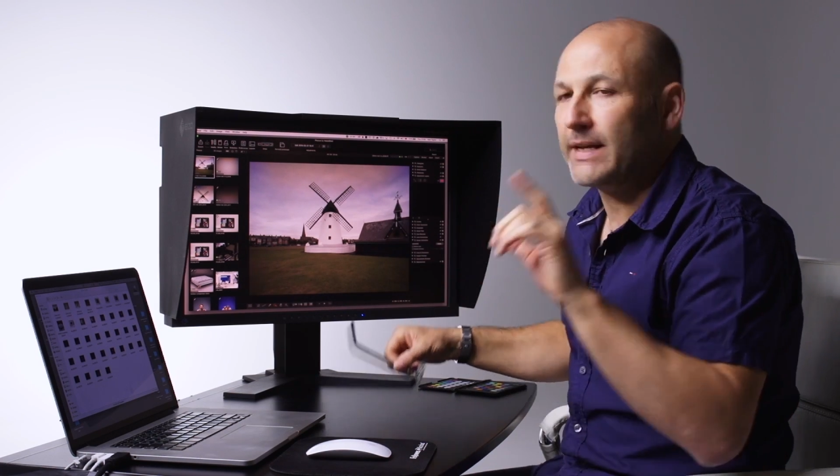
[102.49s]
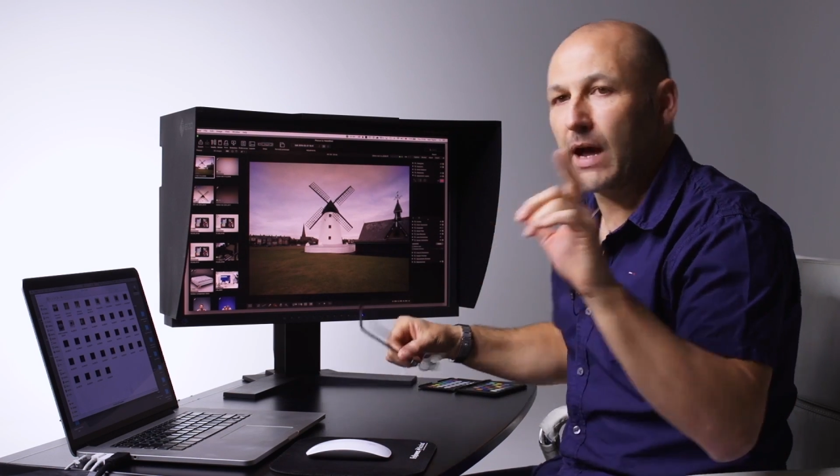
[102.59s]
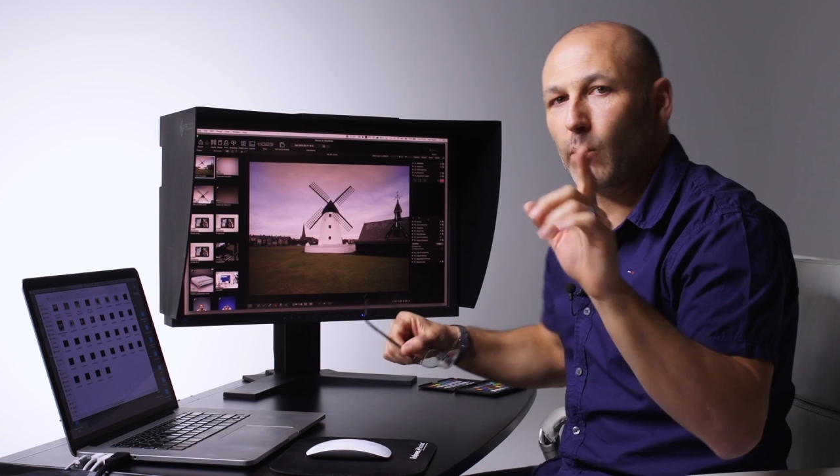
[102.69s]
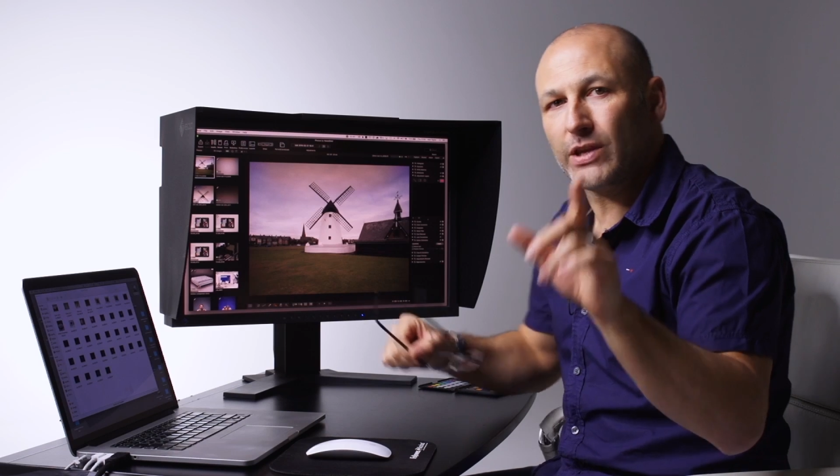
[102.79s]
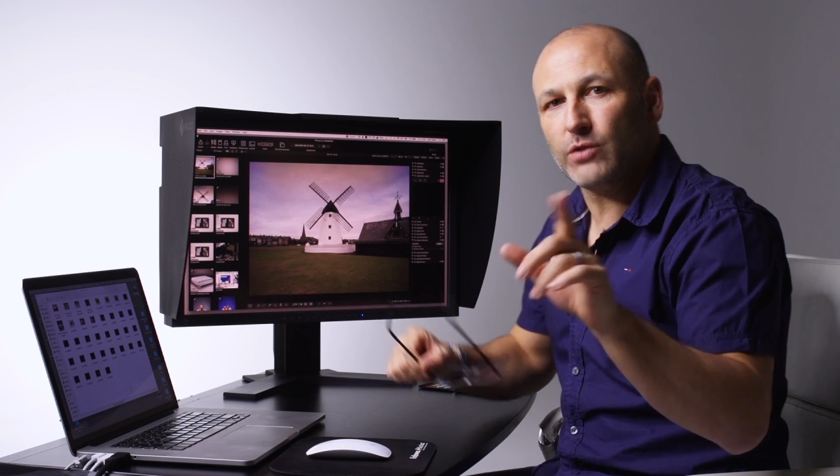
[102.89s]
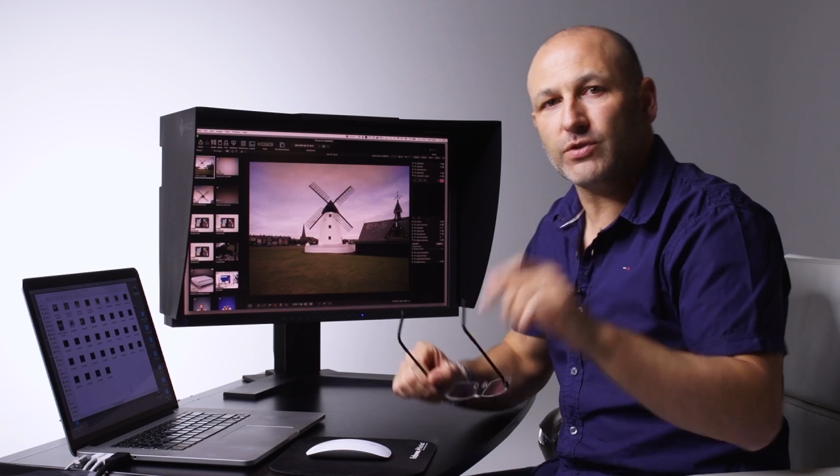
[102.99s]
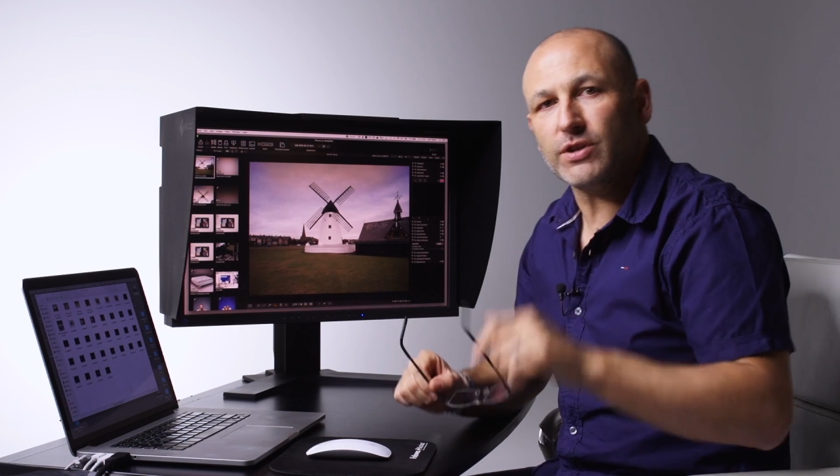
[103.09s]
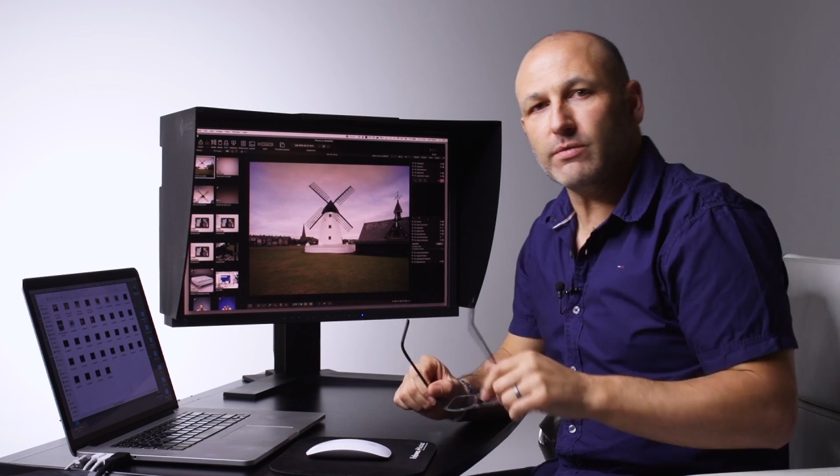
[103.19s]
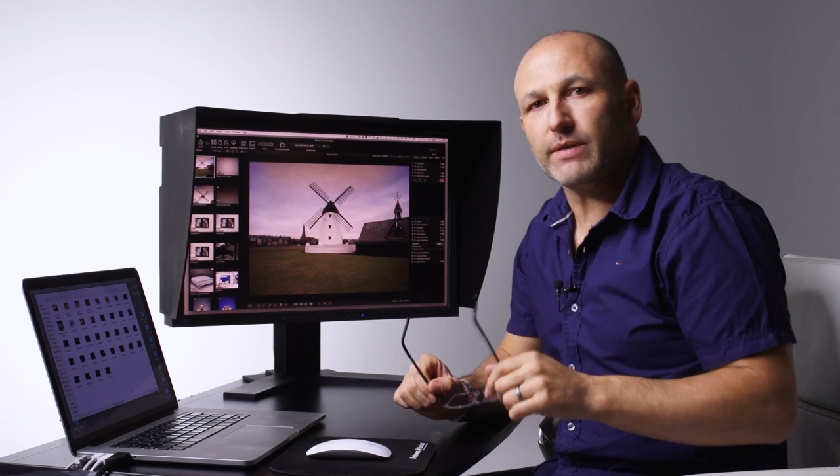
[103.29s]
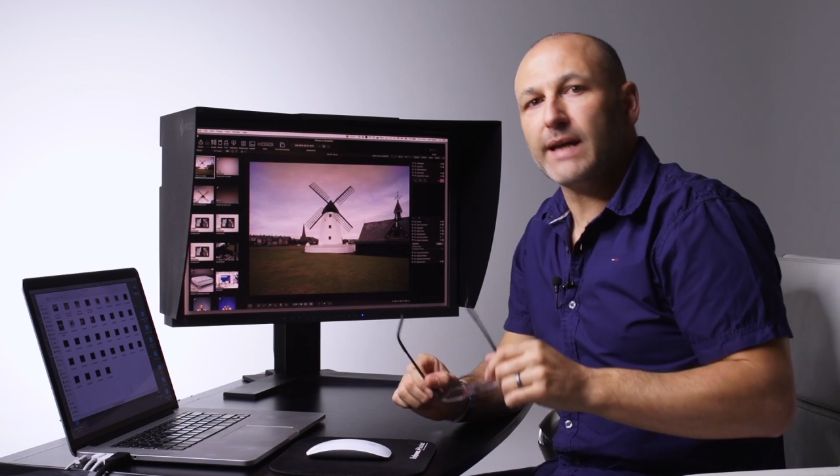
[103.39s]
Now, when you
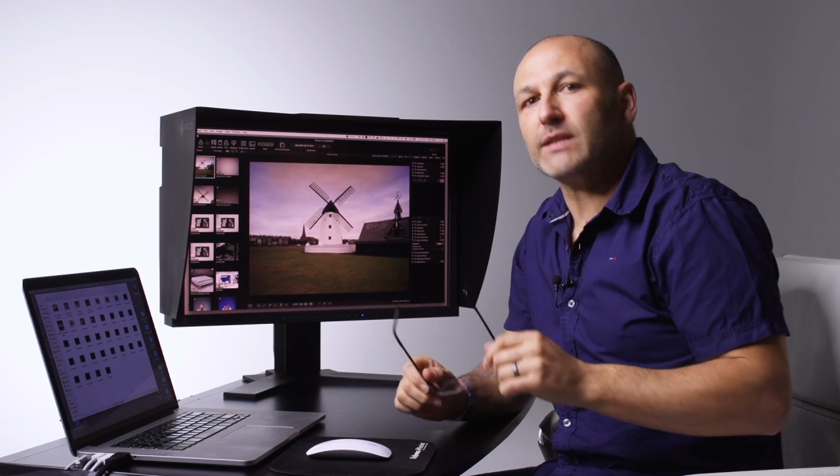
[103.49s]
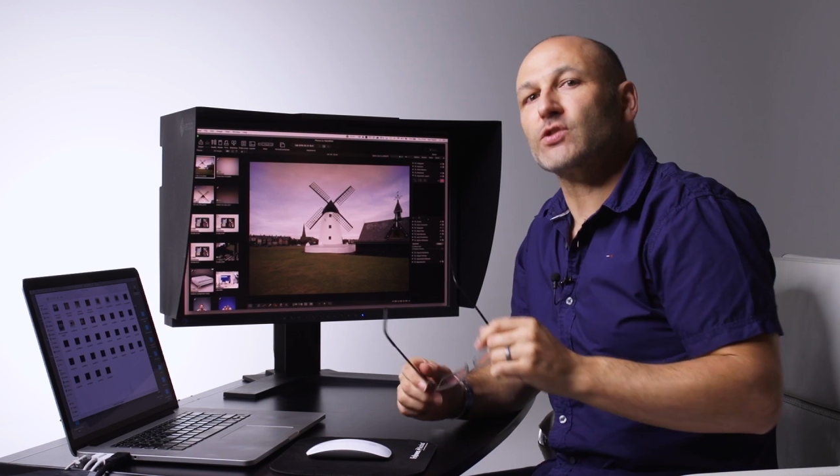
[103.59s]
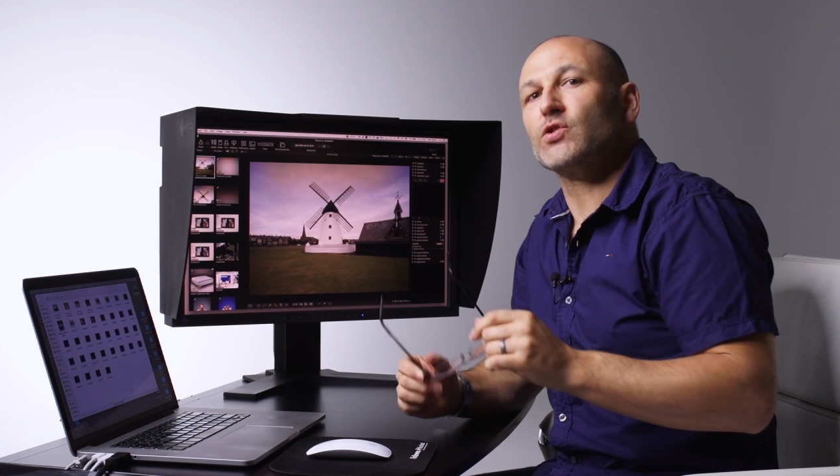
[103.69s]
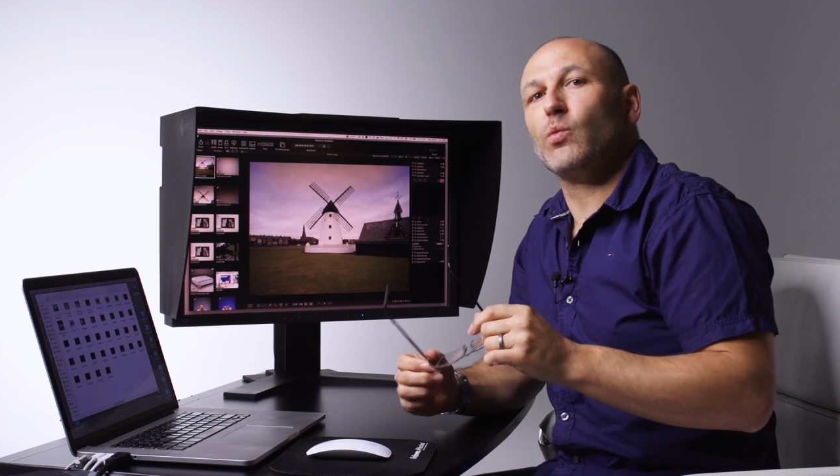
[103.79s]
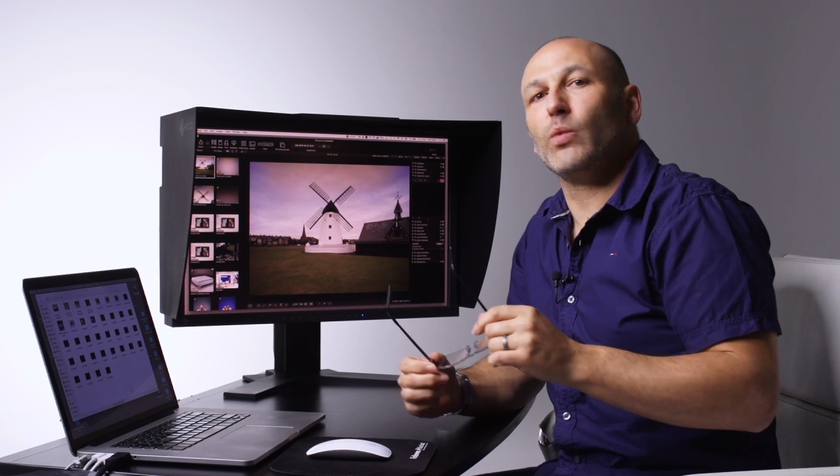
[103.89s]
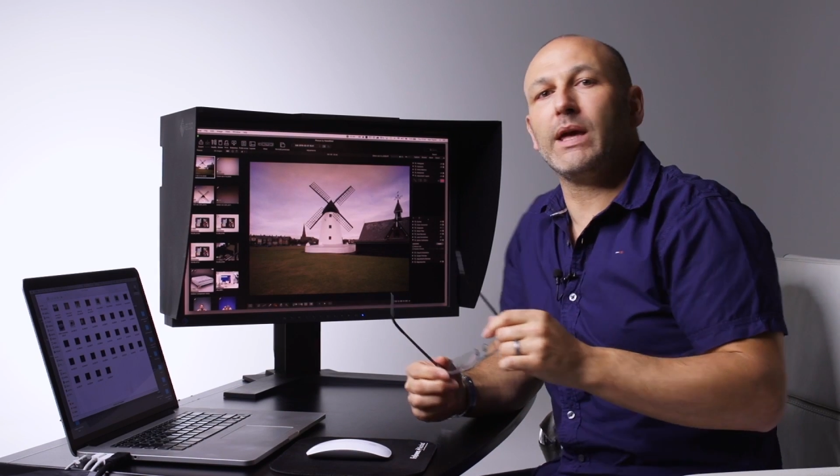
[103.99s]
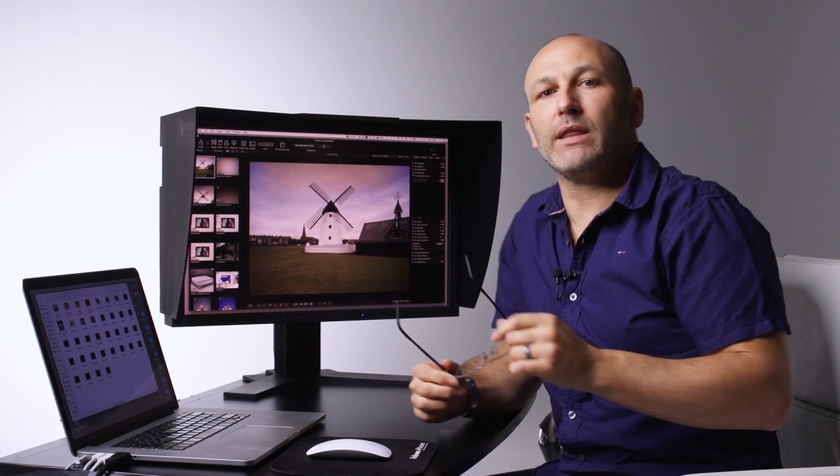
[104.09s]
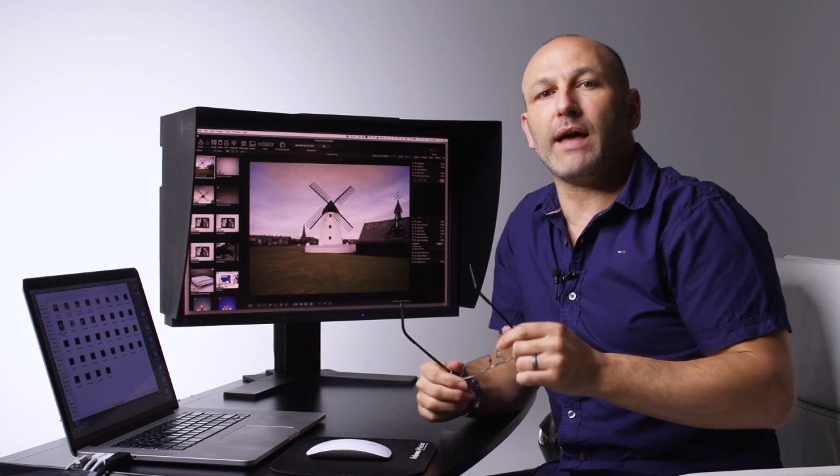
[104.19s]
do this with